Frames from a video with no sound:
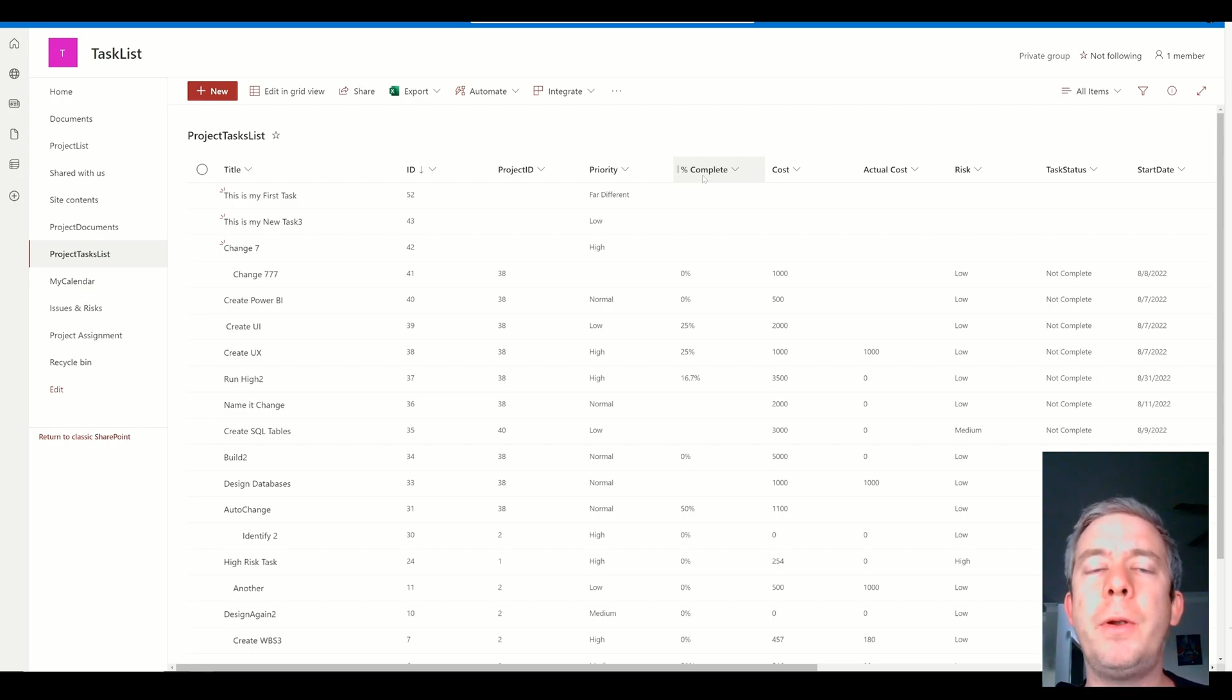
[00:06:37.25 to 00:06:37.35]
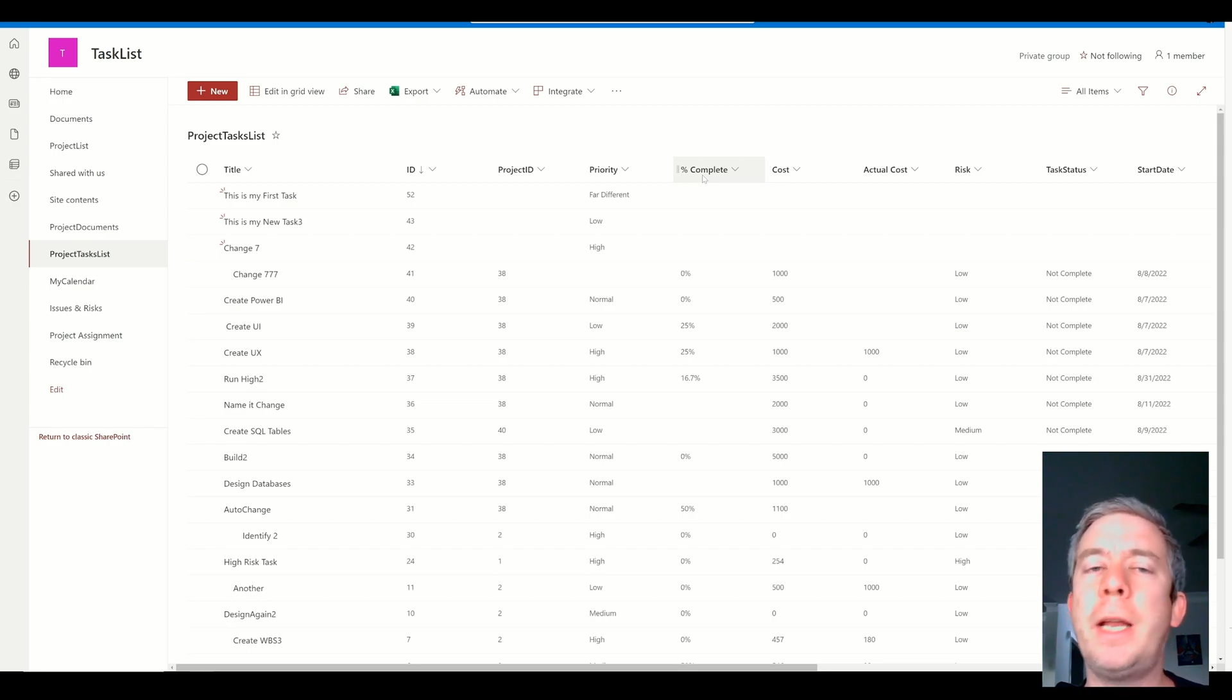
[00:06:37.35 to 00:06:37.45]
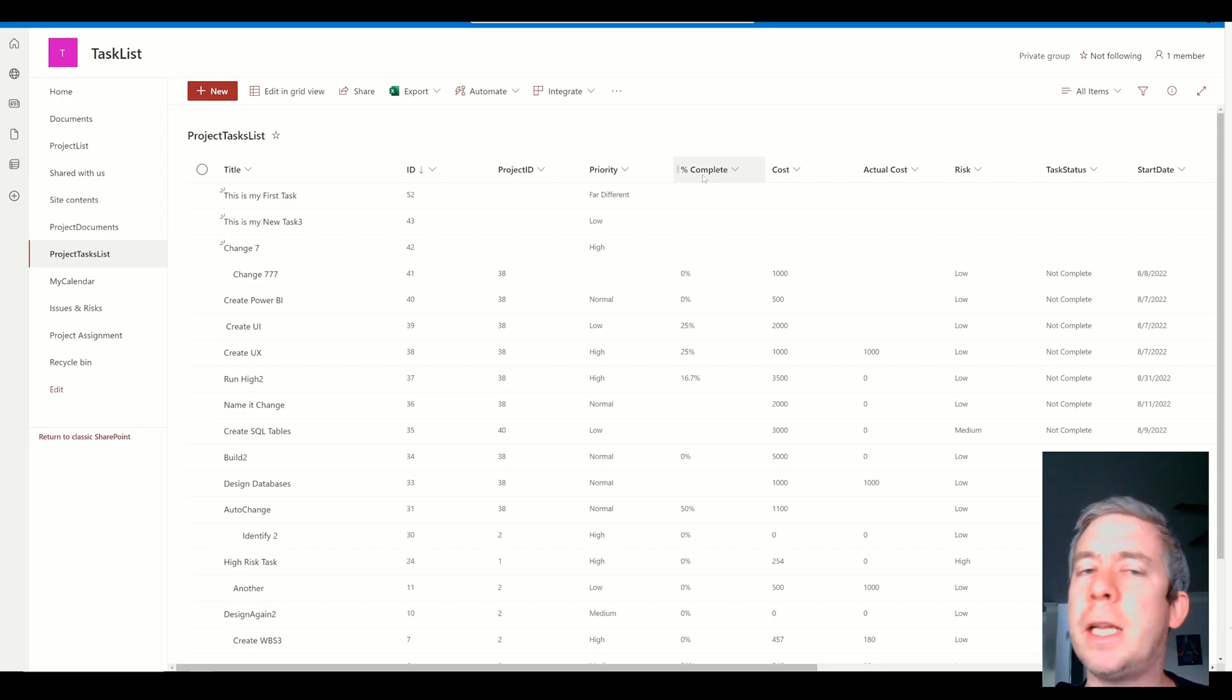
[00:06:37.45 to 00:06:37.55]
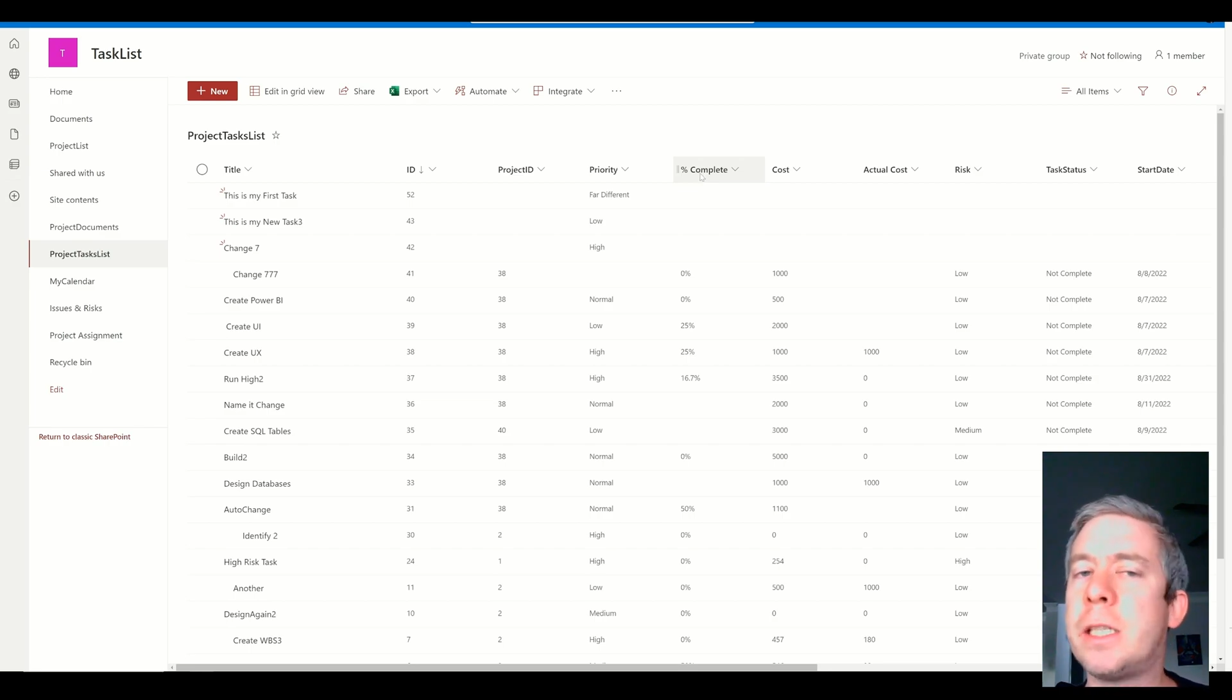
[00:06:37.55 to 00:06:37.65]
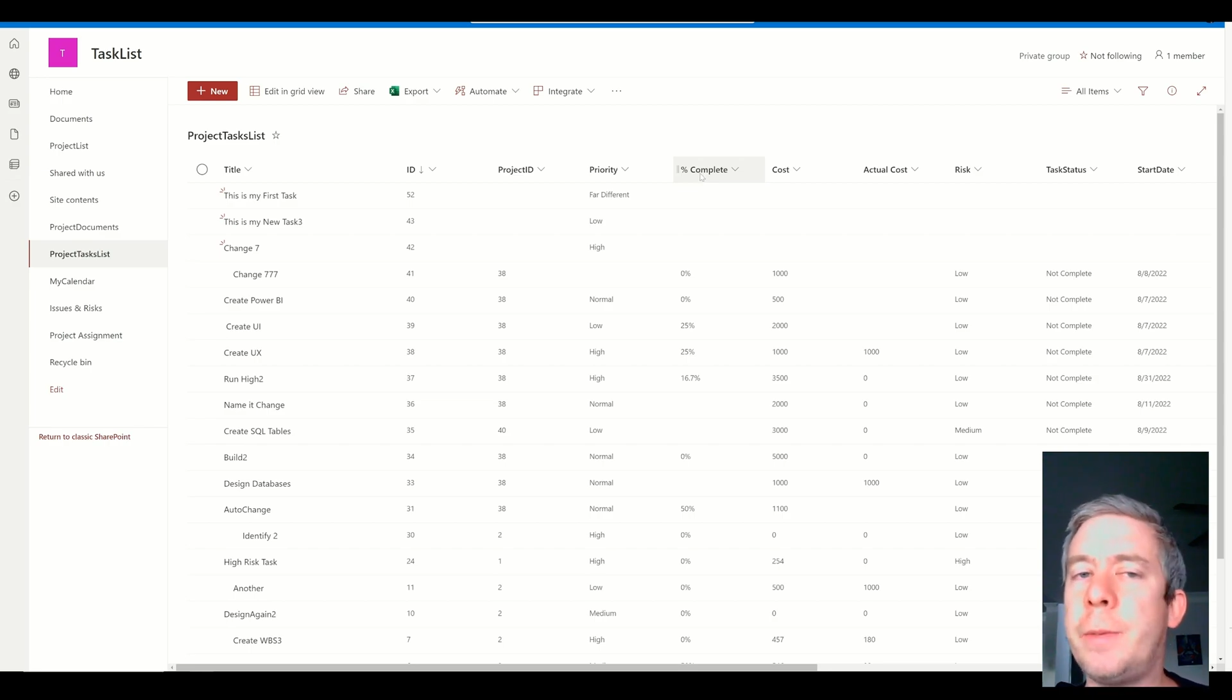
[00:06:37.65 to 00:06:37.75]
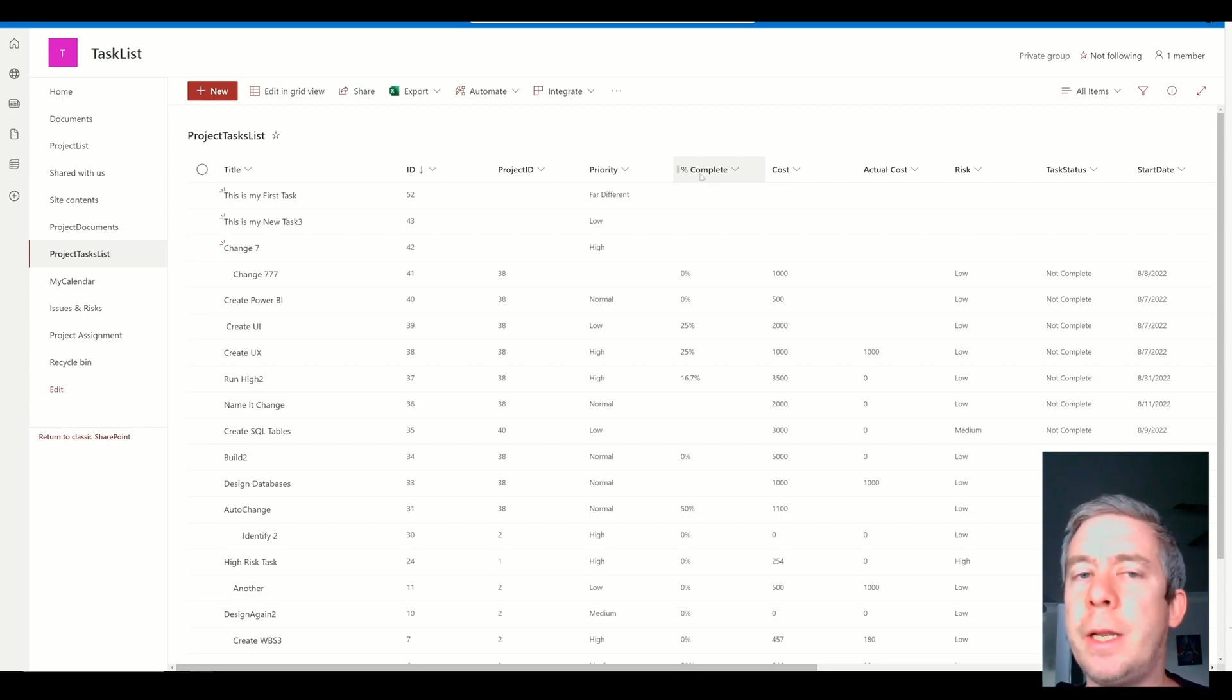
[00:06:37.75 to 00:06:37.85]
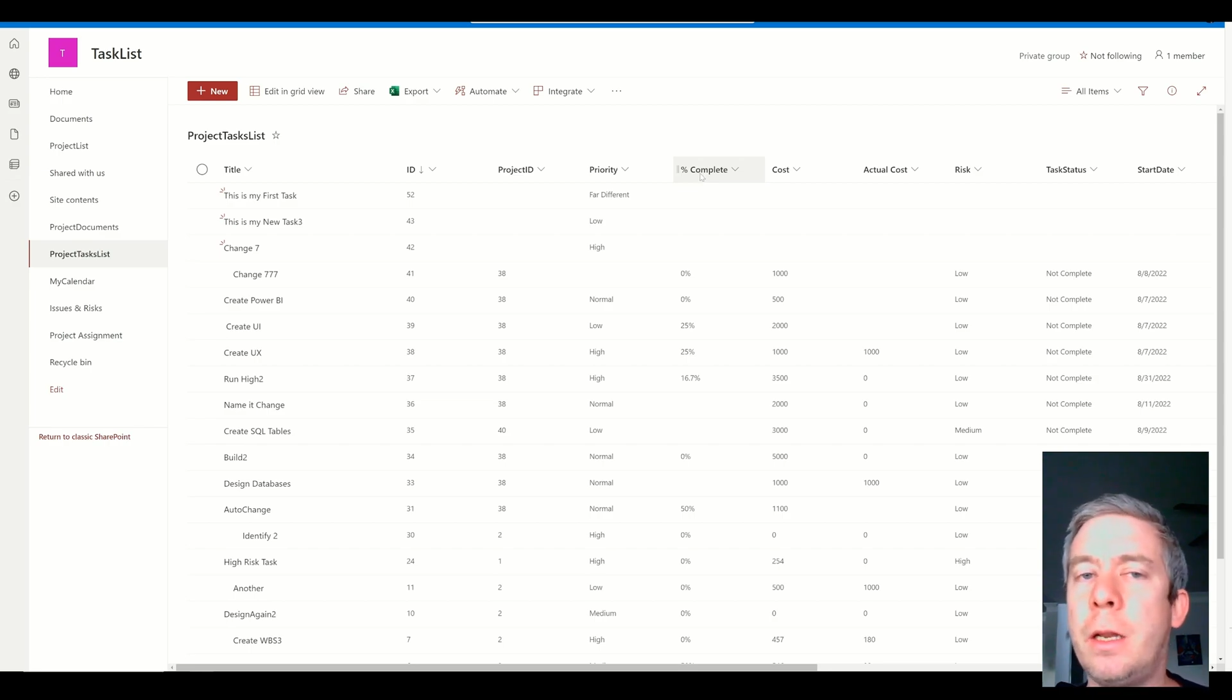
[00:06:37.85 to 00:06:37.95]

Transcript: it has to be a